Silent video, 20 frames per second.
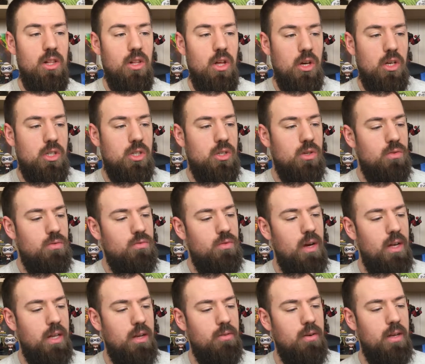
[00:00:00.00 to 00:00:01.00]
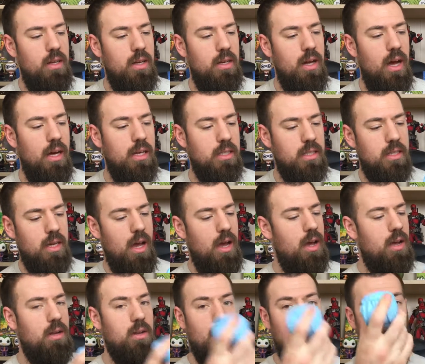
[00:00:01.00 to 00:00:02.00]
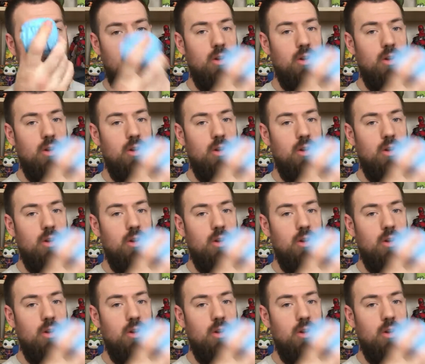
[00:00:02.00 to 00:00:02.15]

it looks really nice. And